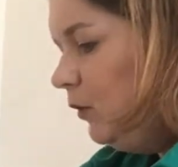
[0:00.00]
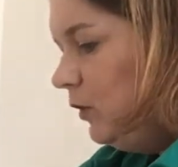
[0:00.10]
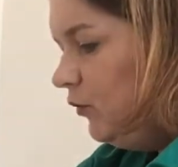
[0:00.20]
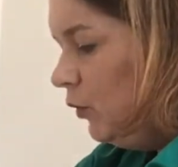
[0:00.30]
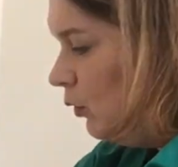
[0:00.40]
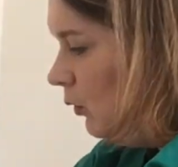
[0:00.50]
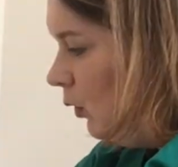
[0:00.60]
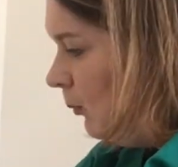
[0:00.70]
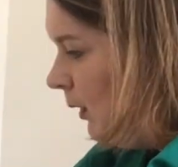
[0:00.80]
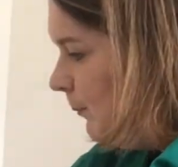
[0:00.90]
going to call
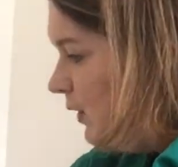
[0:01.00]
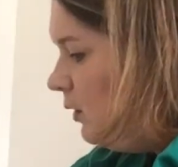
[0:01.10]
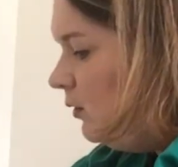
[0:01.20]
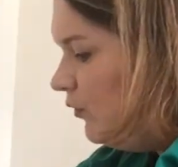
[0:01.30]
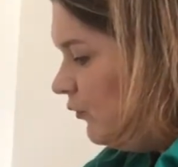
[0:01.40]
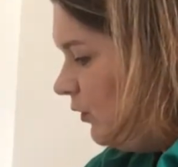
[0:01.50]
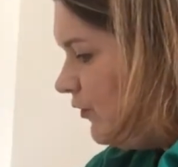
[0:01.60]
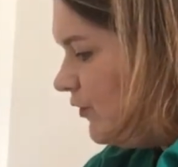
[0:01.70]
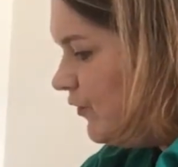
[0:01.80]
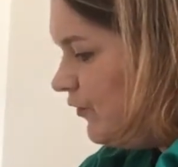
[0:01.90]
on my beautiful
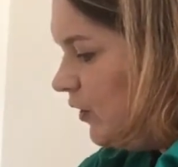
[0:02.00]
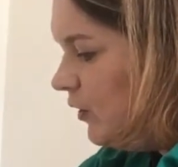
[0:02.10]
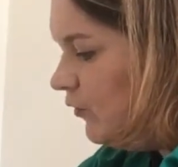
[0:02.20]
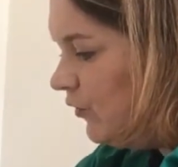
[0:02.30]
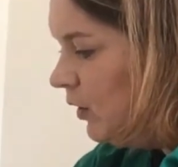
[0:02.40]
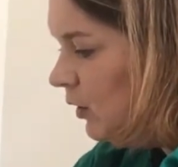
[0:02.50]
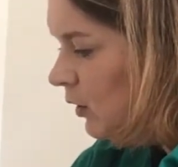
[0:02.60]
assistant